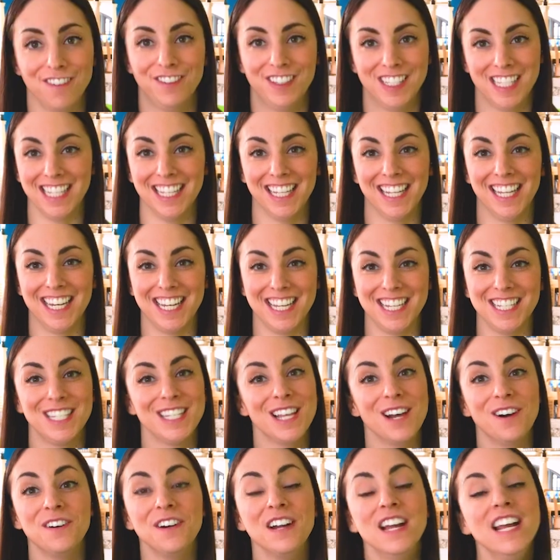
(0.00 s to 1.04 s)
facility.
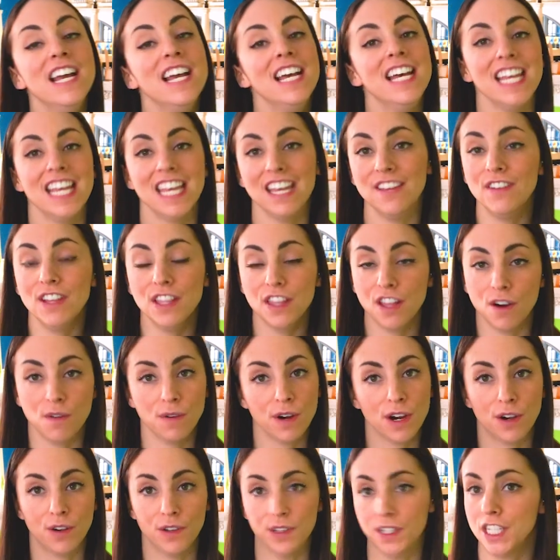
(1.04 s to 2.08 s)
So even though
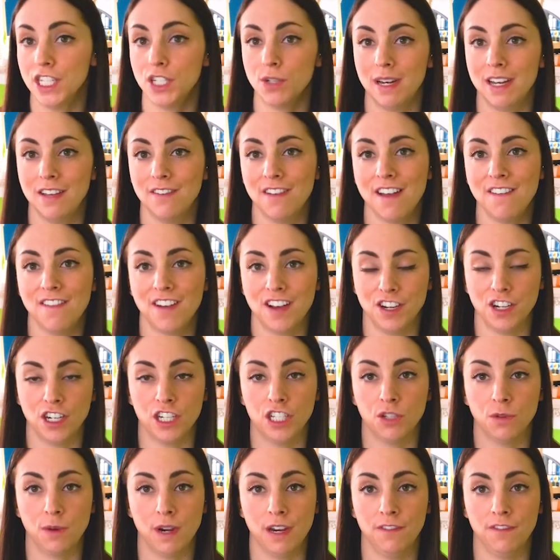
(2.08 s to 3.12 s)
we're only
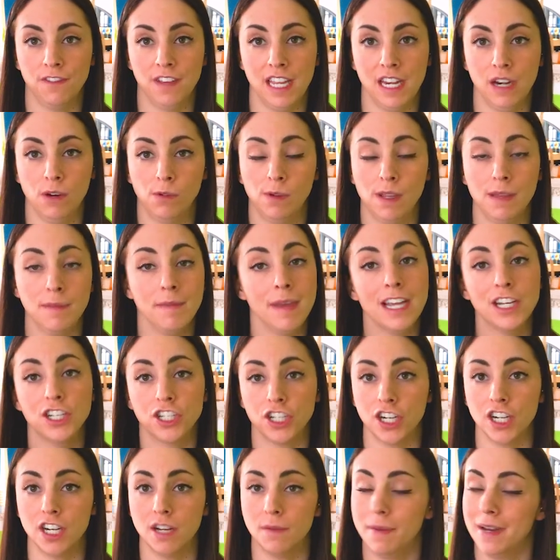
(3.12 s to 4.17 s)
2,500 square feet, we make
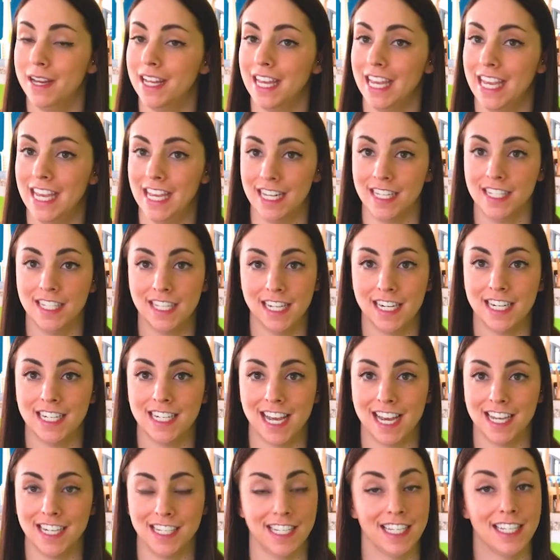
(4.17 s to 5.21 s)
sure to put hand
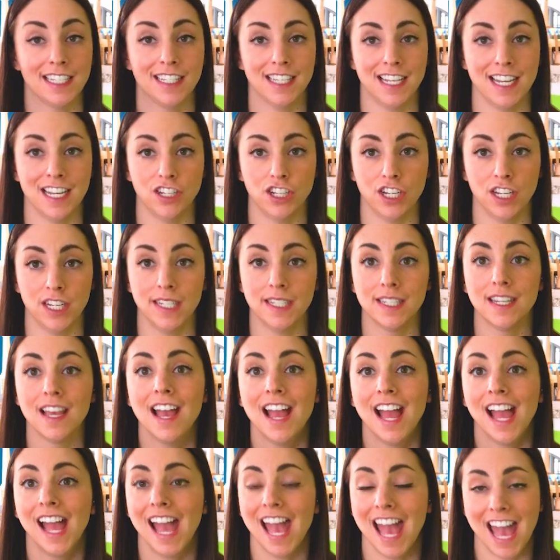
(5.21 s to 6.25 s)
sanitizing stations
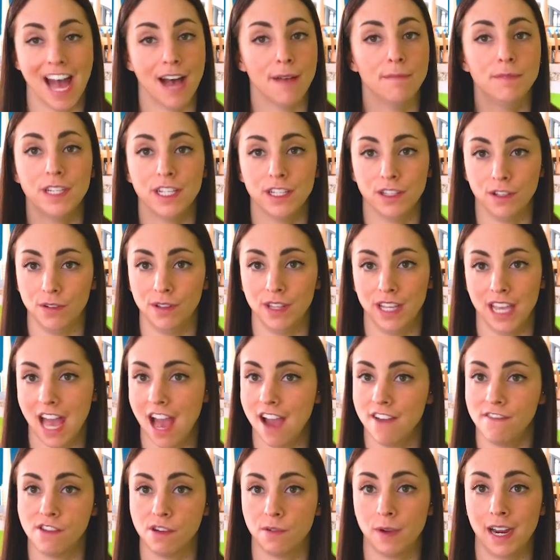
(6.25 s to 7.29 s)
absolutely
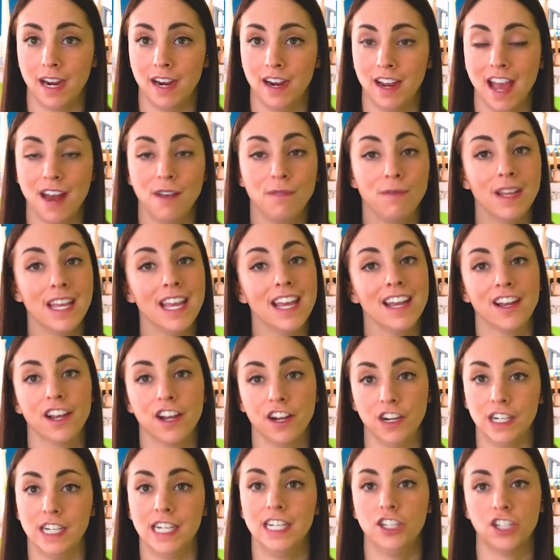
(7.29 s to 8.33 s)
everywhere, and we
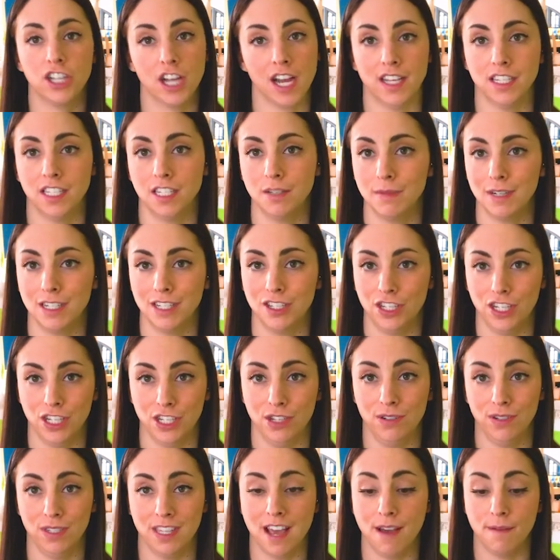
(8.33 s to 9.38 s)
encourage customers to
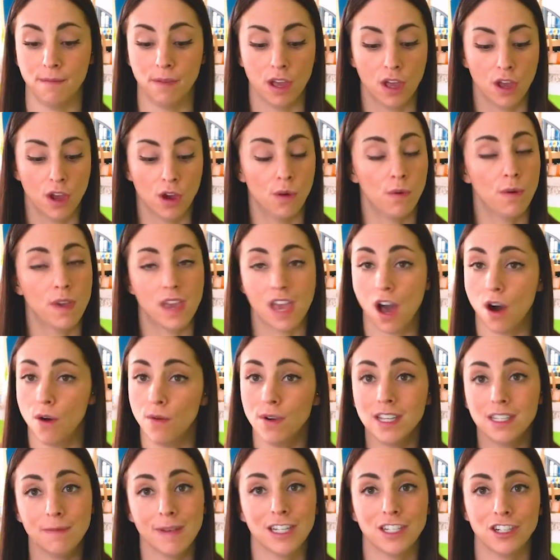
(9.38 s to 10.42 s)
use them. We
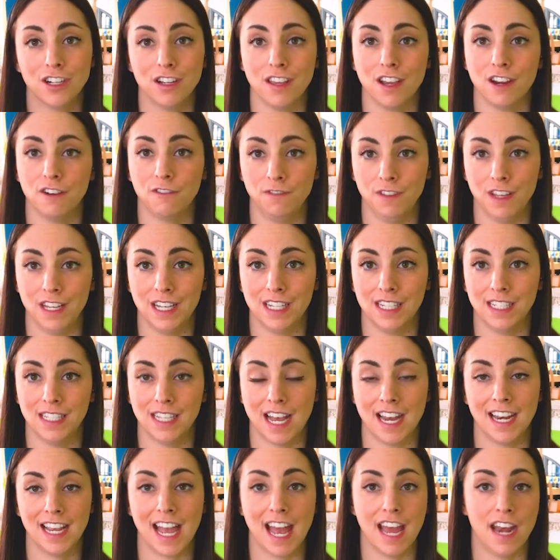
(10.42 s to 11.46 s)
always make sure they're filled,
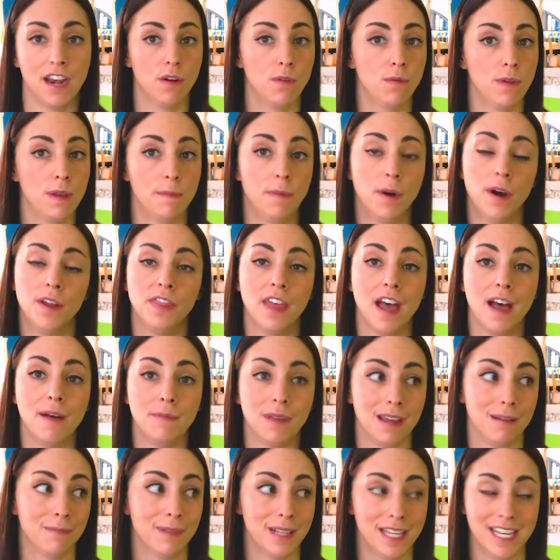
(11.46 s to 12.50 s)
and again, we put them
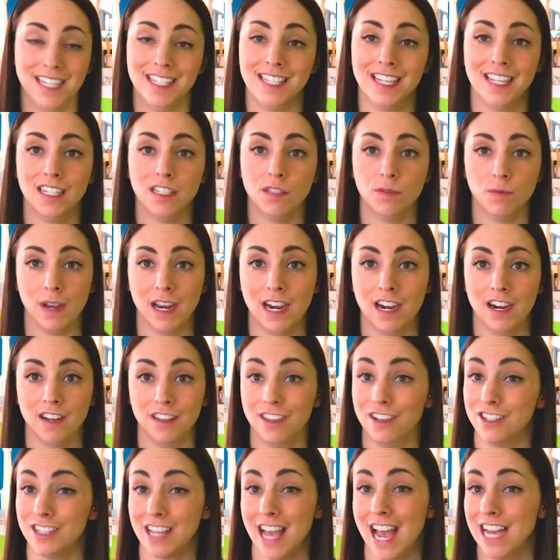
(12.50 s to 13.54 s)
in places where
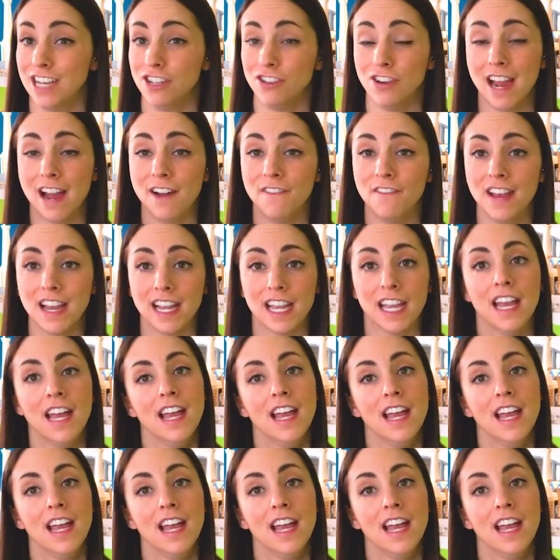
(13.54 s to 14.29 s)
there's high traffic